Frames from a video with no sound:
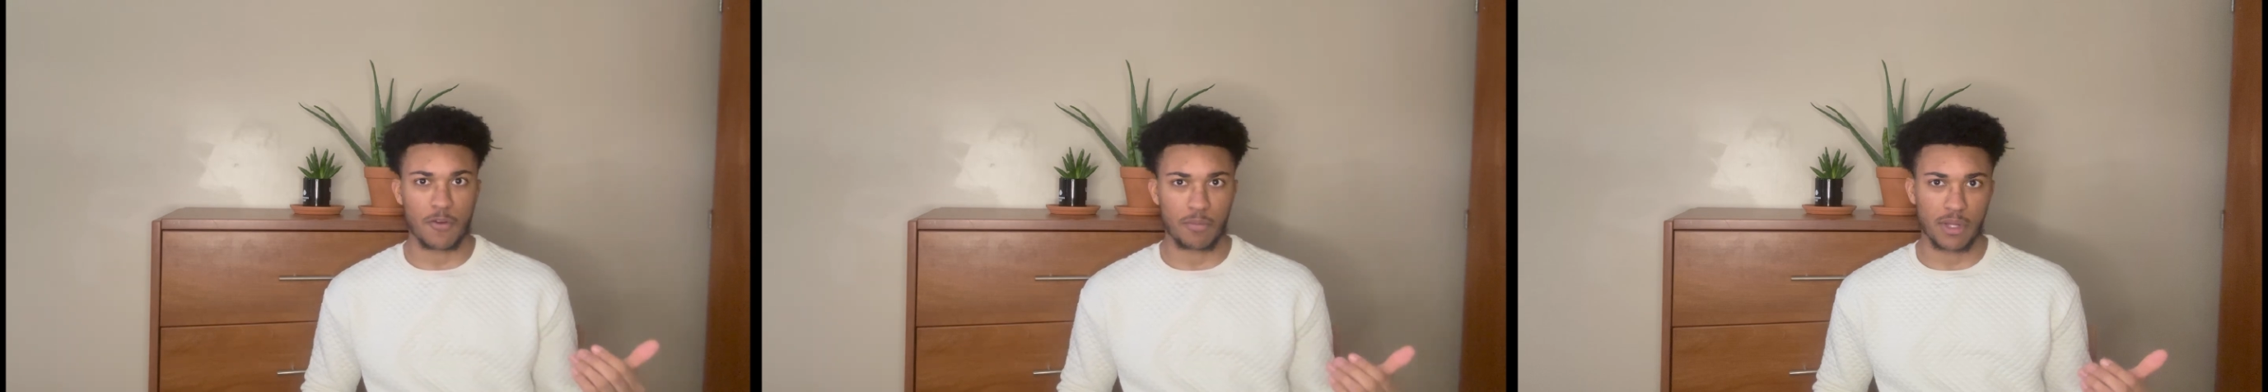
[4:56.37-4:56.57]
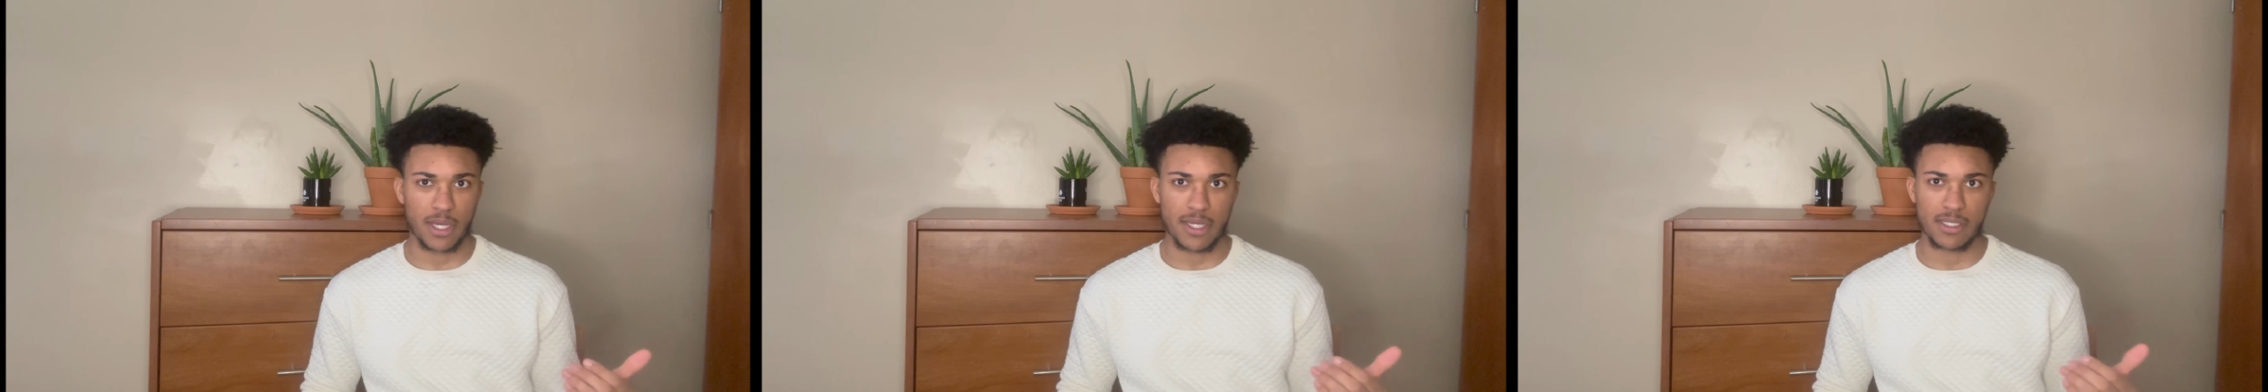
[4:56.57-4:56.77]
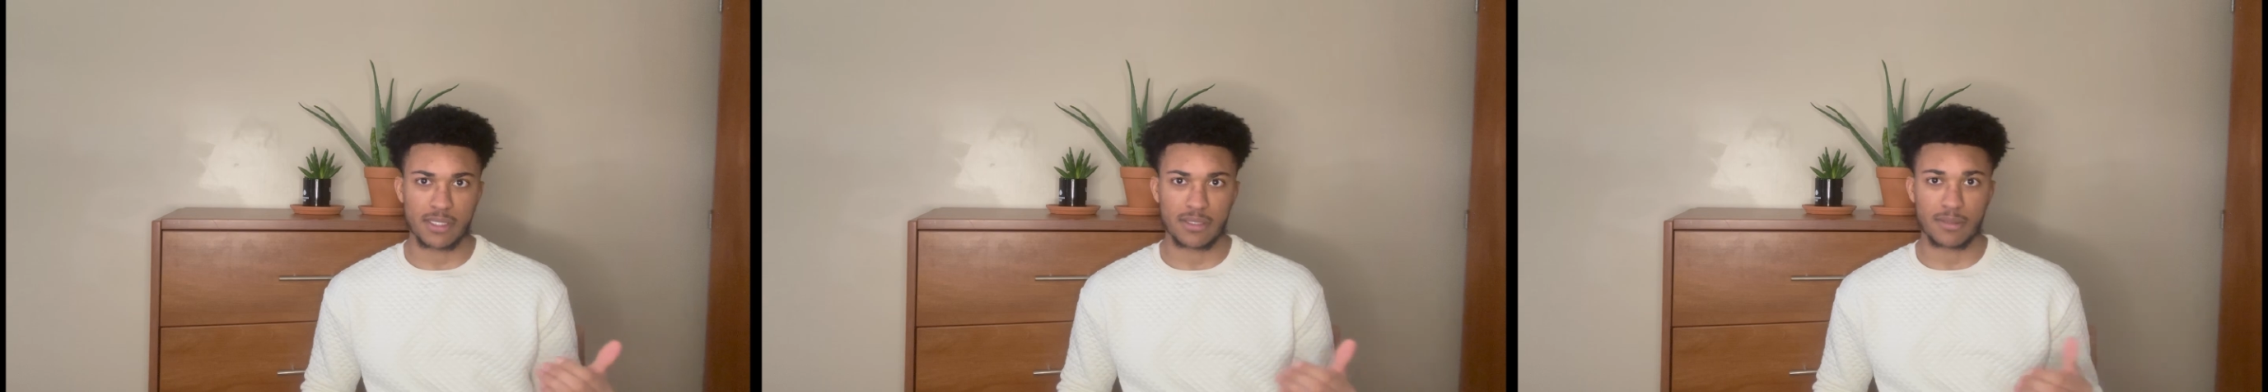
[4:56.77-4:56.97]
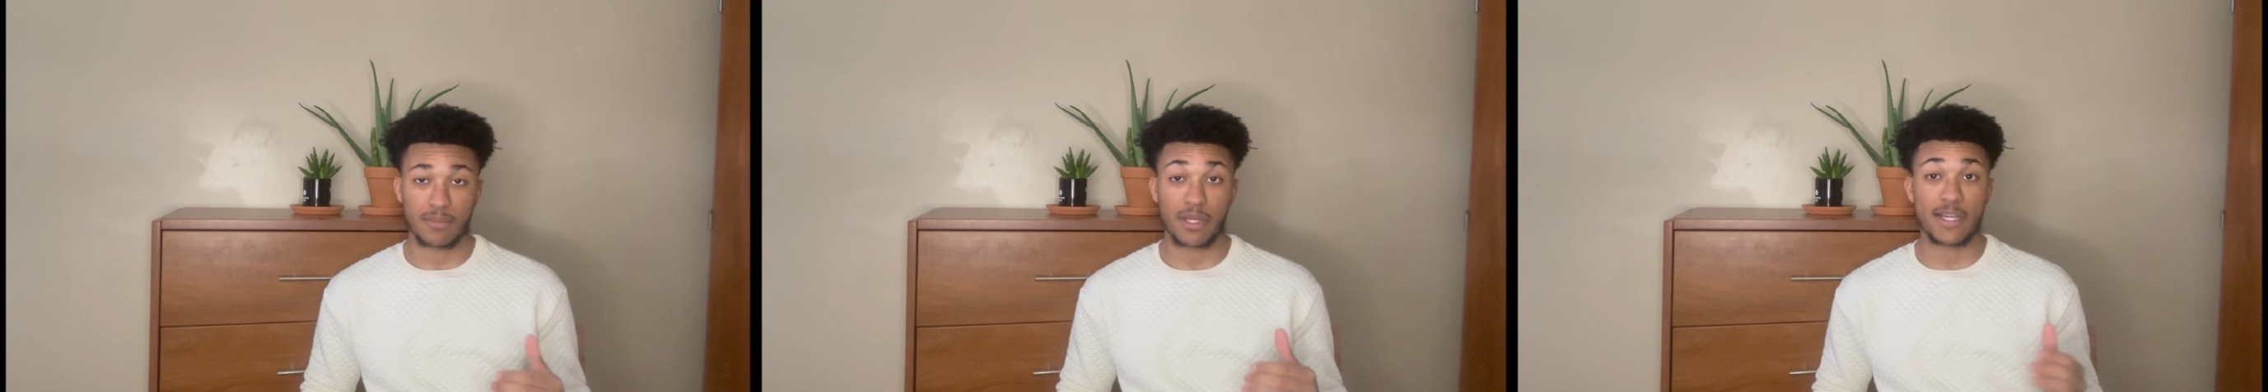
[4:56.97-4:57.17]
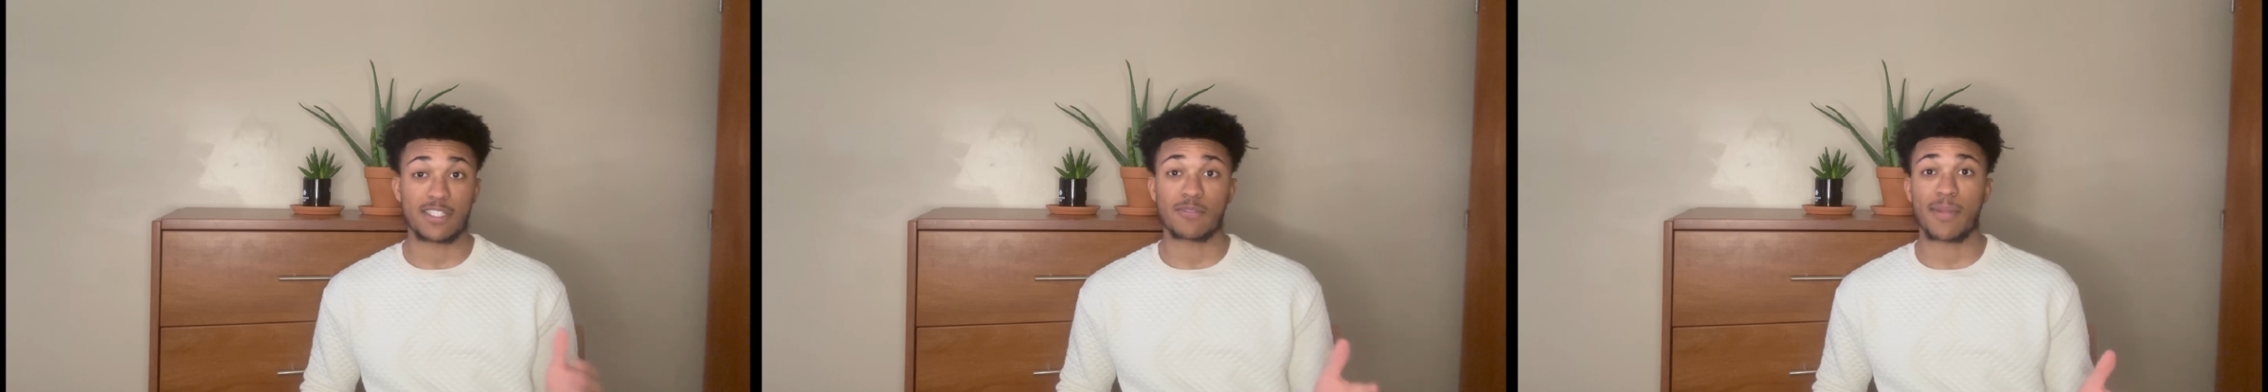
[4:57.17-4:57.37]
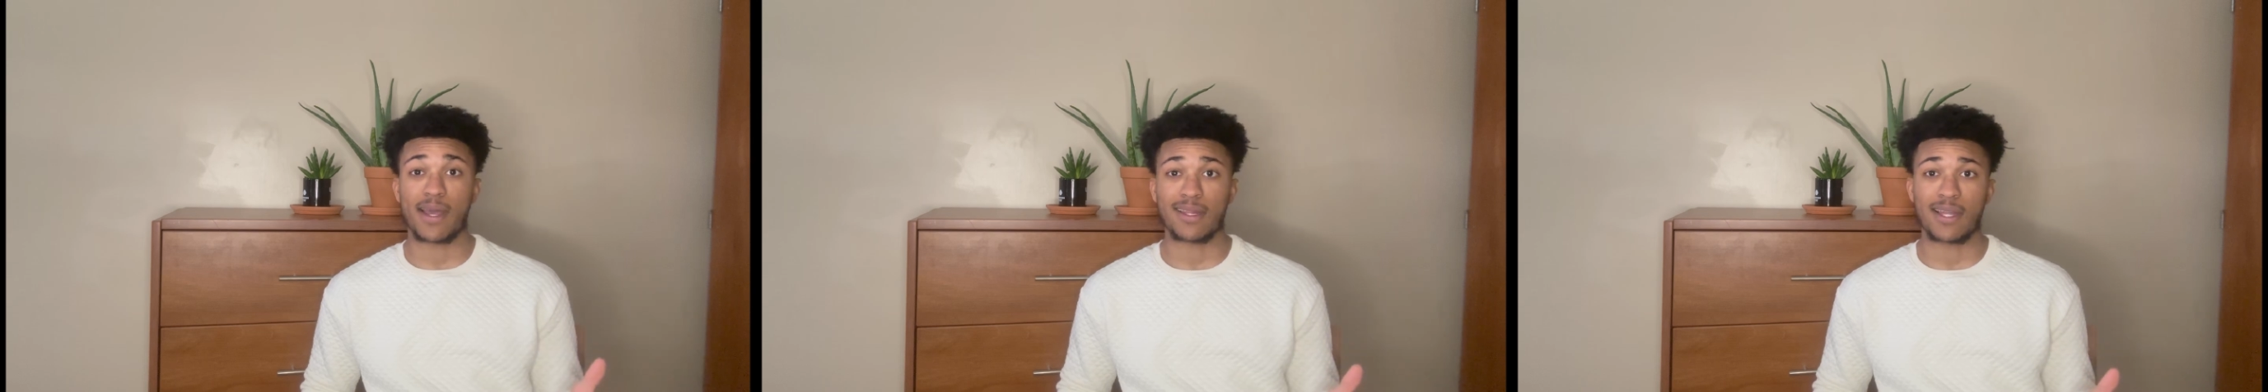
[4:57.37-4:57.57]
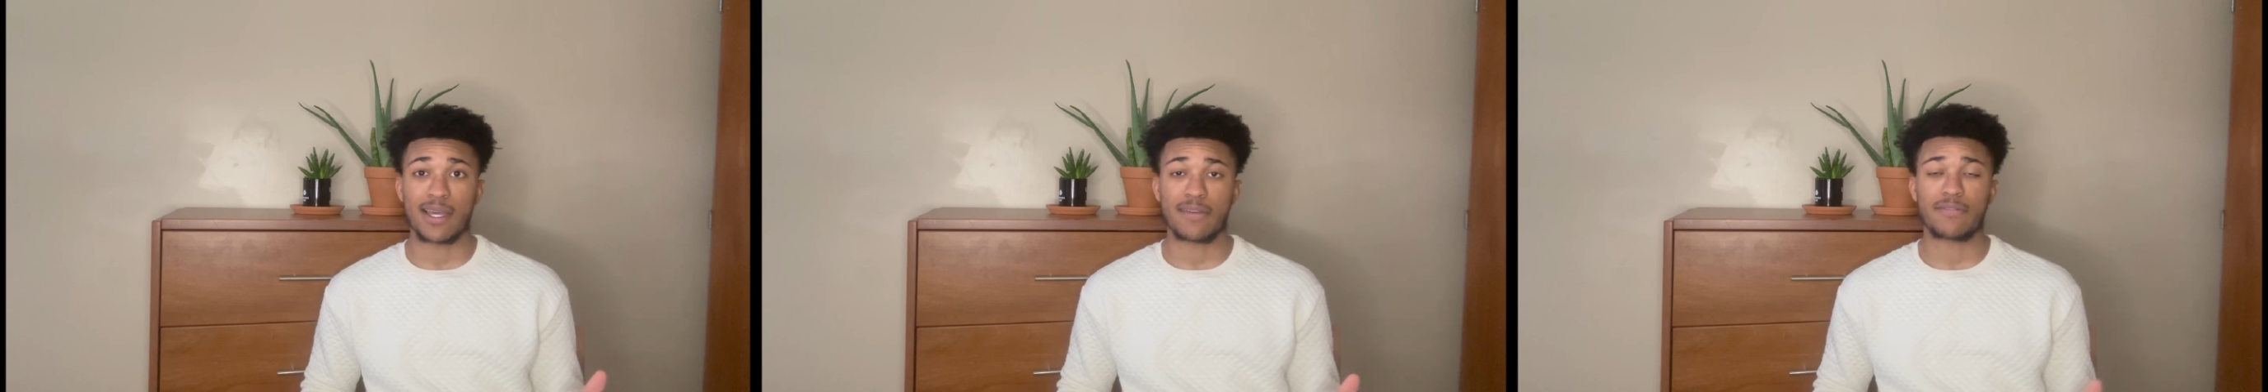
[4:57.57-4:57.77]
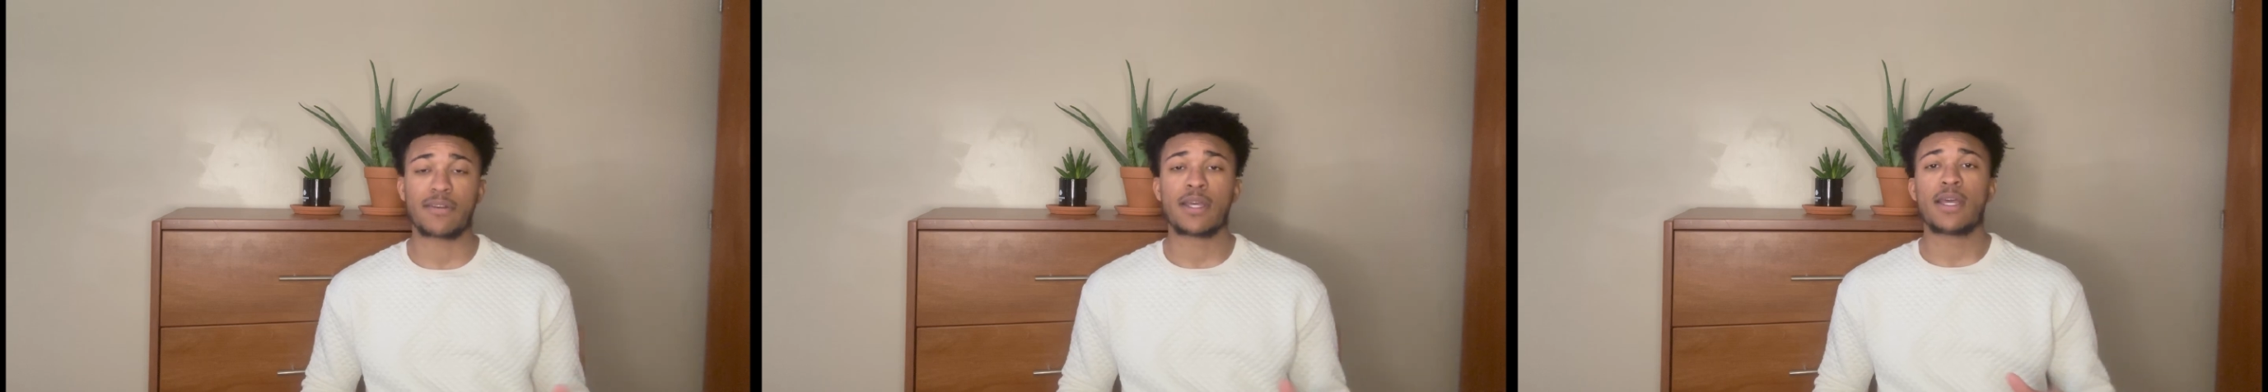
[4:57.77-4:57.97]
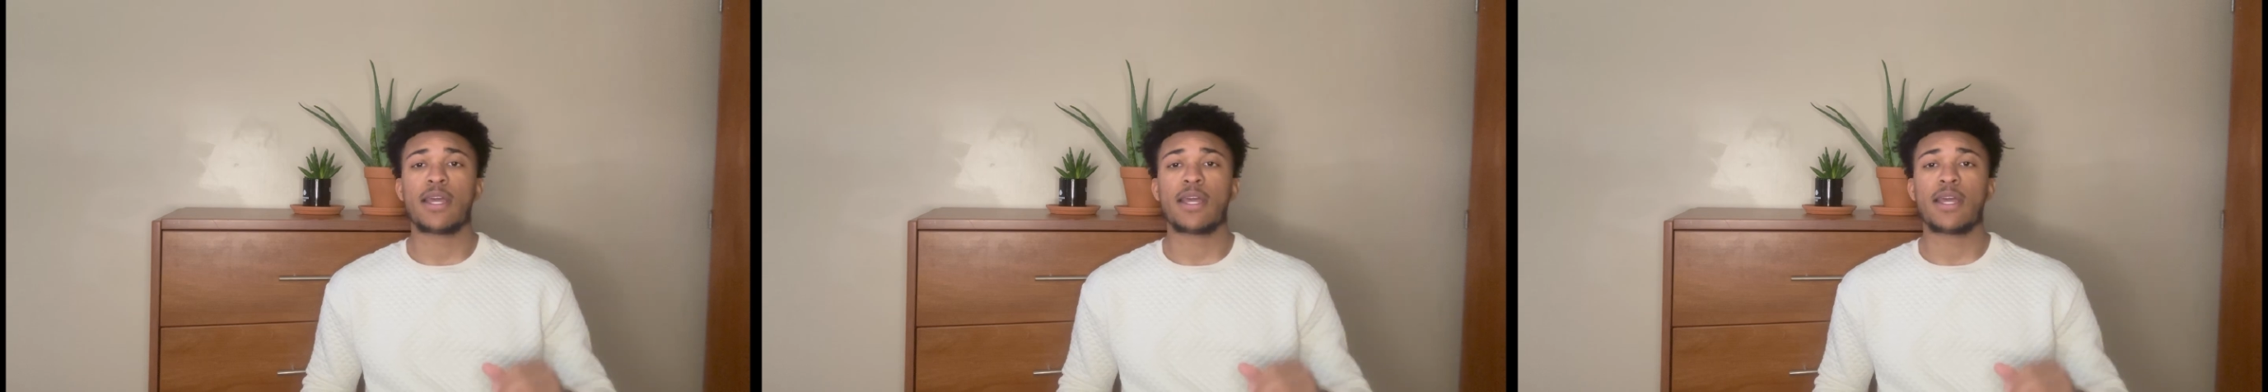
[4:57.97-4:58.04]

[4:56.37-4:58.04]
placed in my life.